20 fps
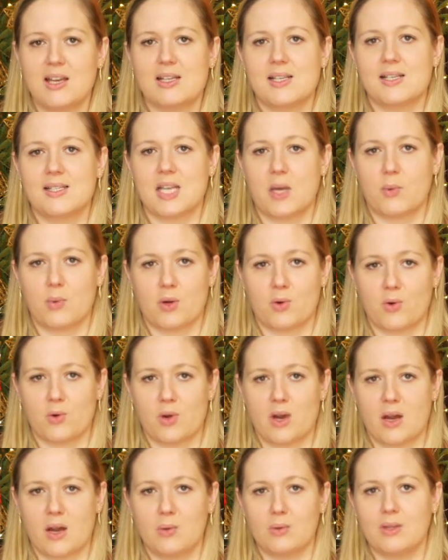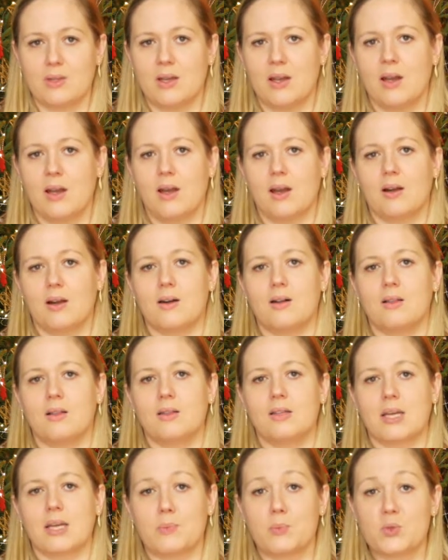sauerkraut,
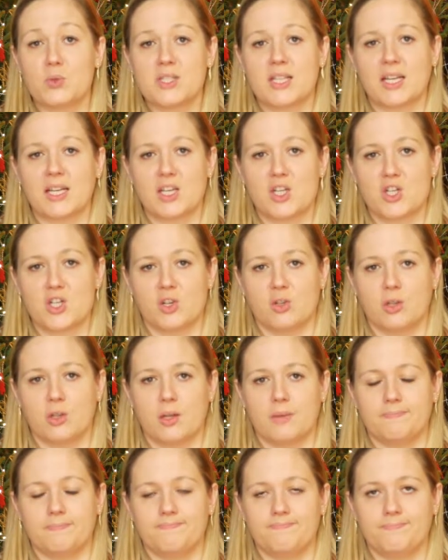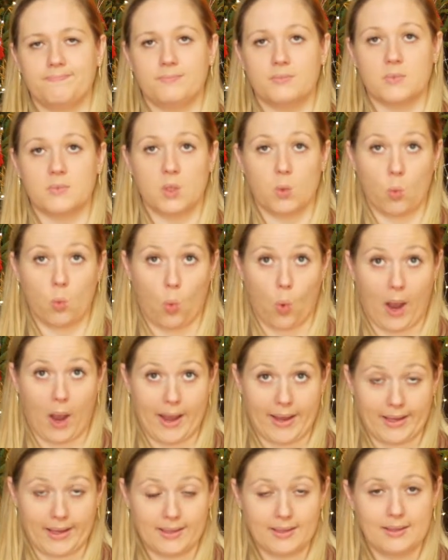called kapusta kiszona.
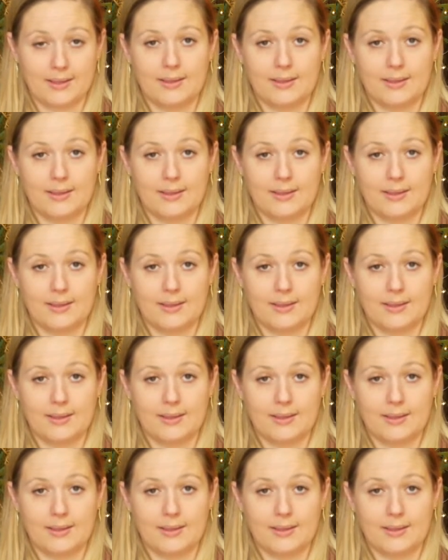Why?